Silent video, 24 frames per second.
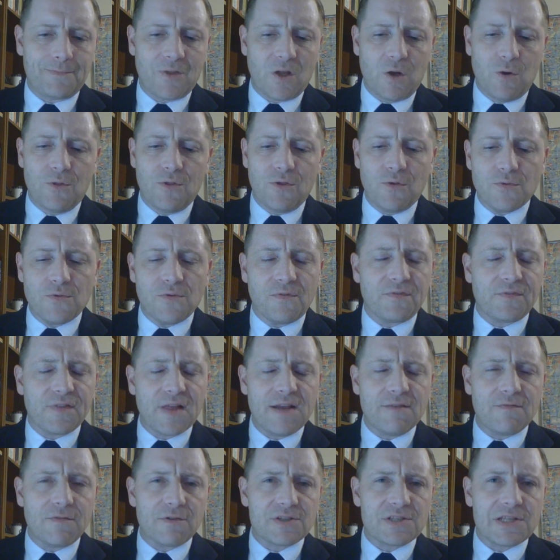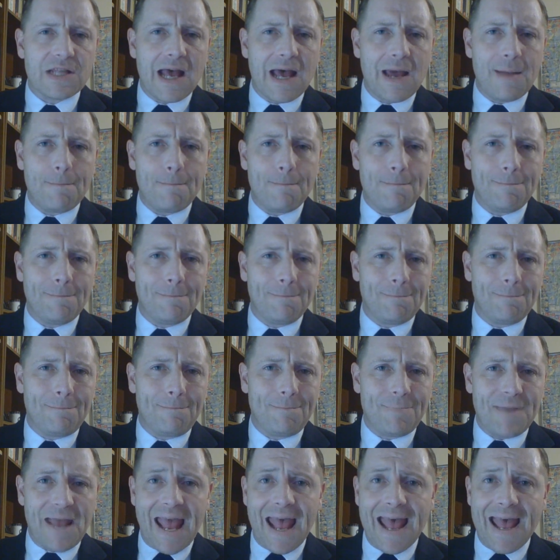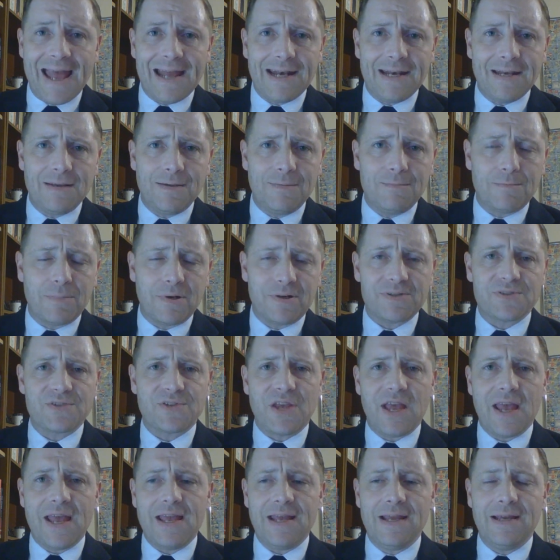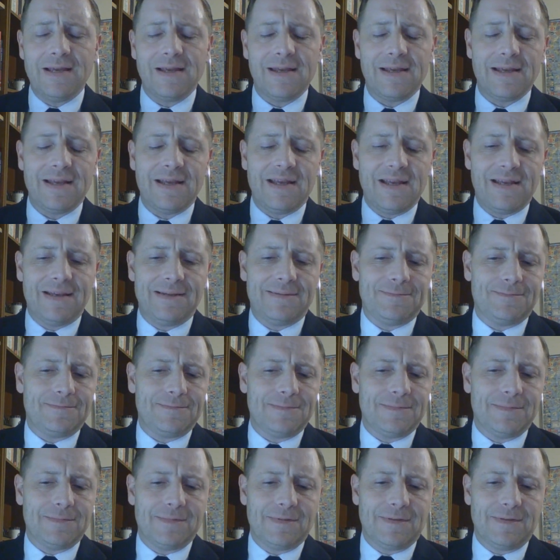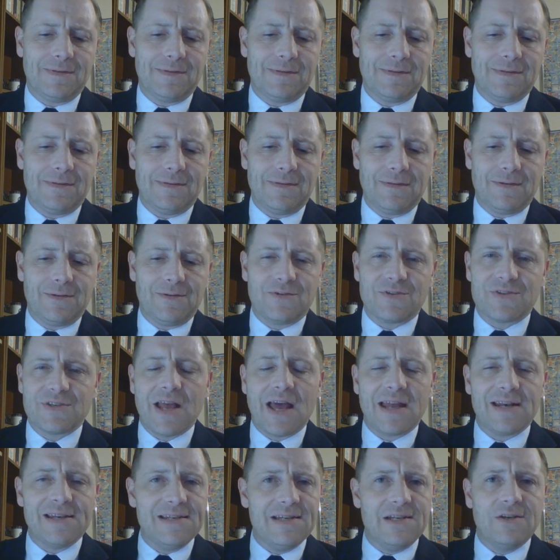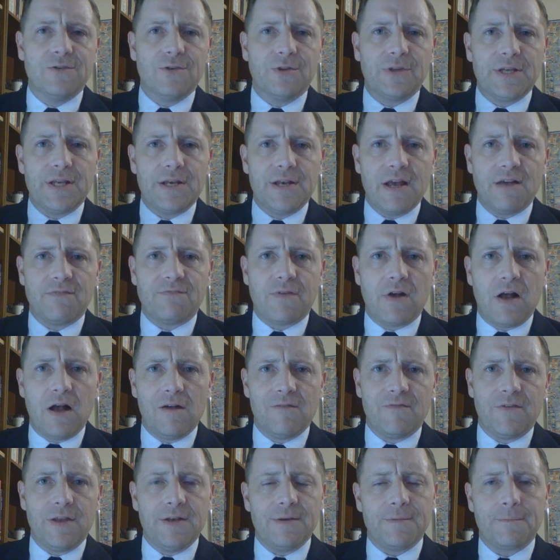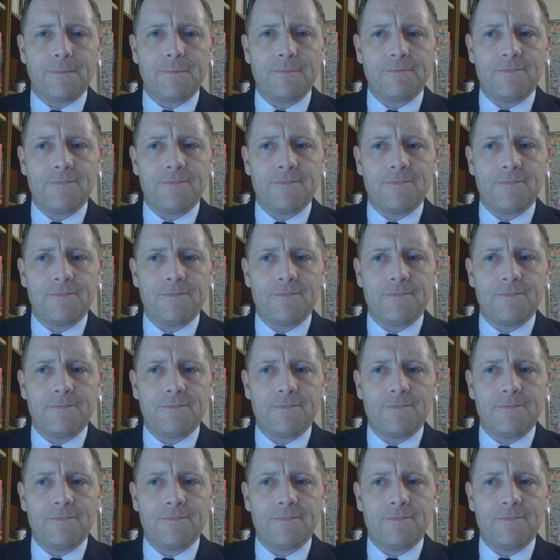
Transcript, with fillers: although the flavor's not bad per se, there's not nearly enough of it.